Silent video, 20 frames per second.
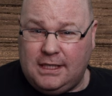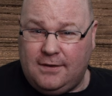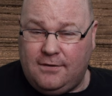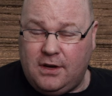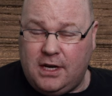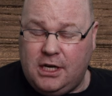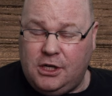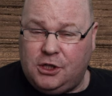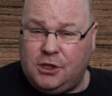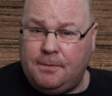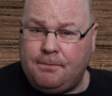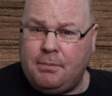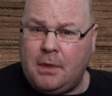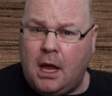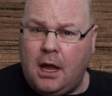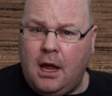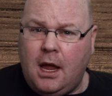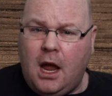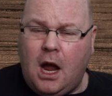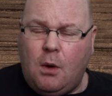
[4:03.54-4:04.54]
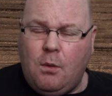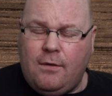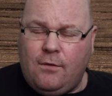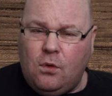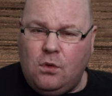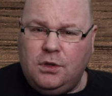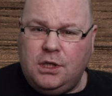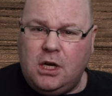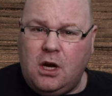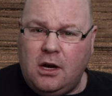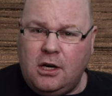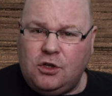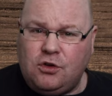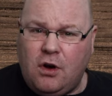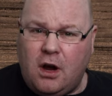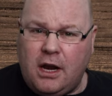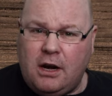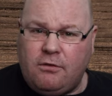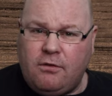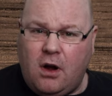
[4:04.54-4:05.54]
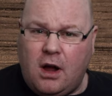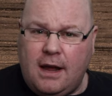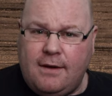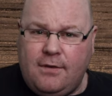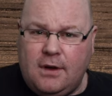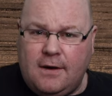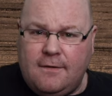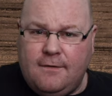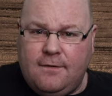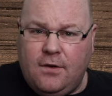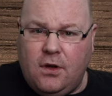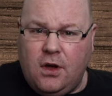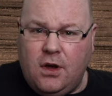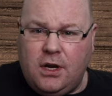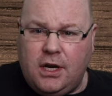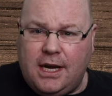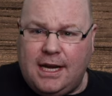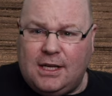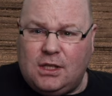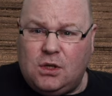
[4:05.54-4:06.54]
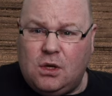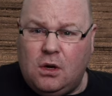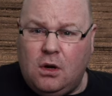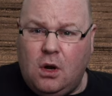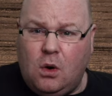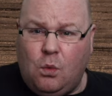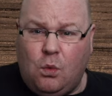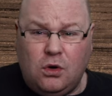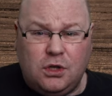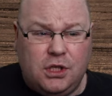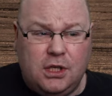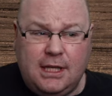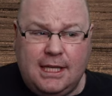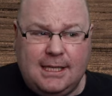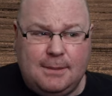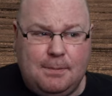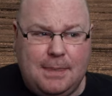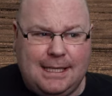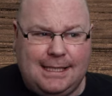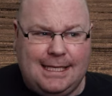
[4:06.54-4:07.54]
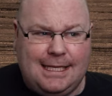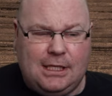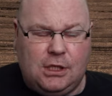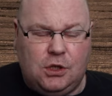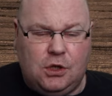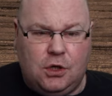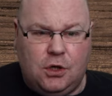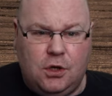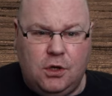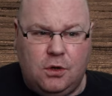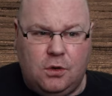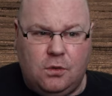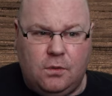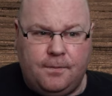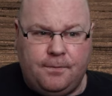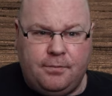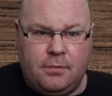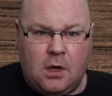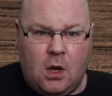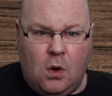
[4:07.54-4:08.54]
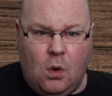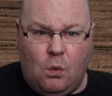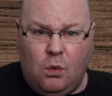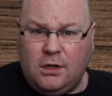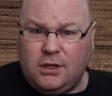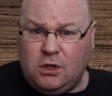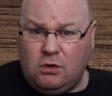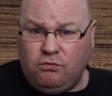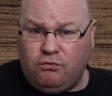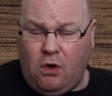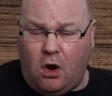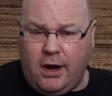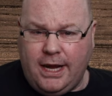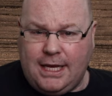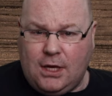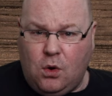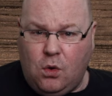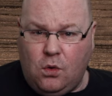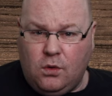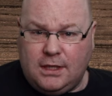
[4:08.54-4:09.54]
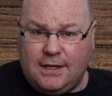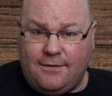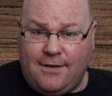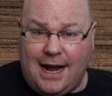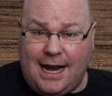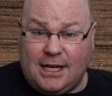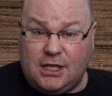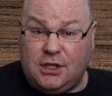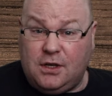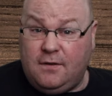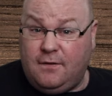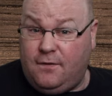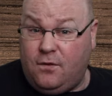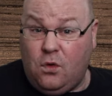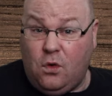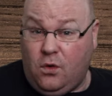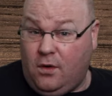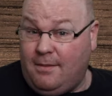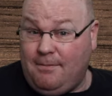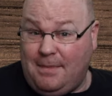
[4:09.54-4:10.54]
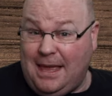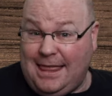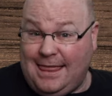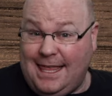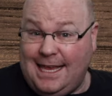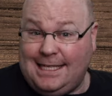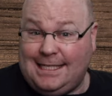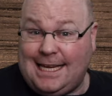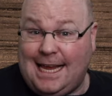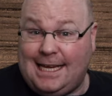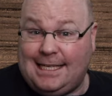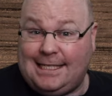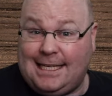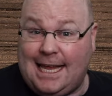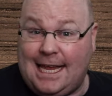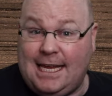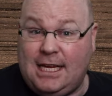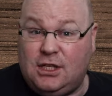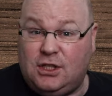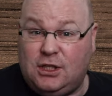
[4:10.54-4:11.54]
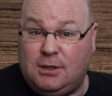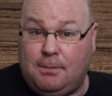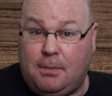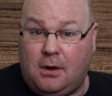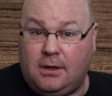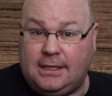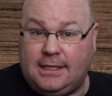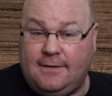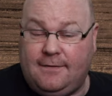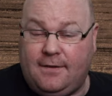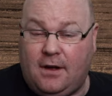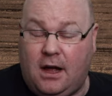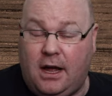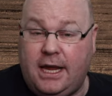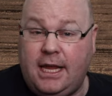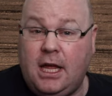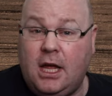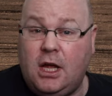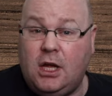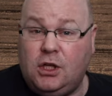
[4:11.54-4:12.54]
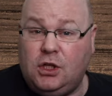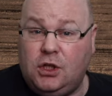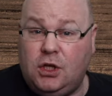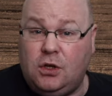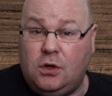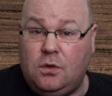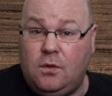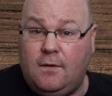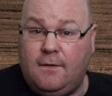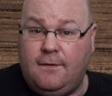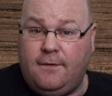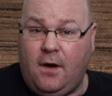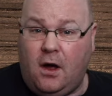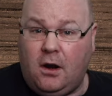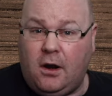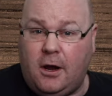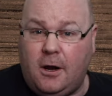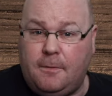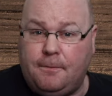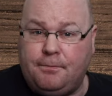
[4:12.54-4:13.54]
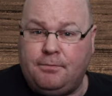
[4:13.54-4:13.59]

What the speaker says: of each. We've also got to try and arrive at a verdict. What should this business do? What's the right course of action for, in this essay, Spotify to follow?